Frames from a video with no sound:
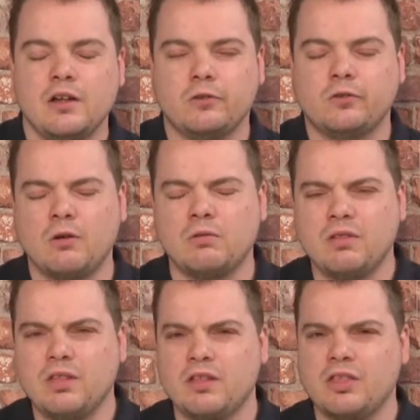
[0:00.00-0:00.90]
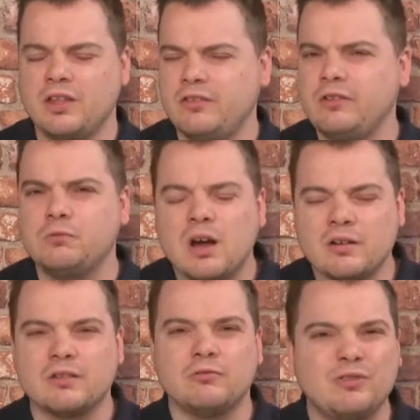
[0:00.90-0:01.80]
So this is
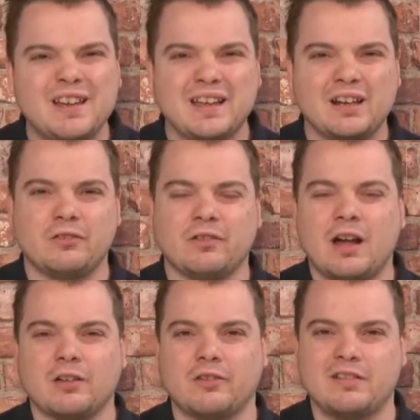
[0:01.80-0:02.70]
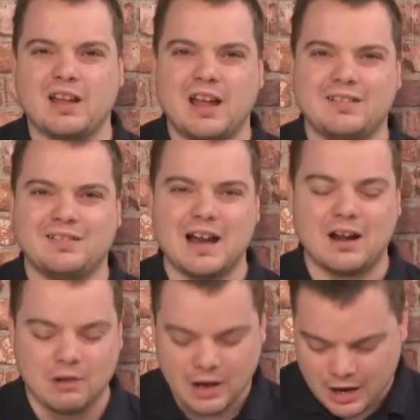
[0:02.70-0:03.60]
where it really starts to change now.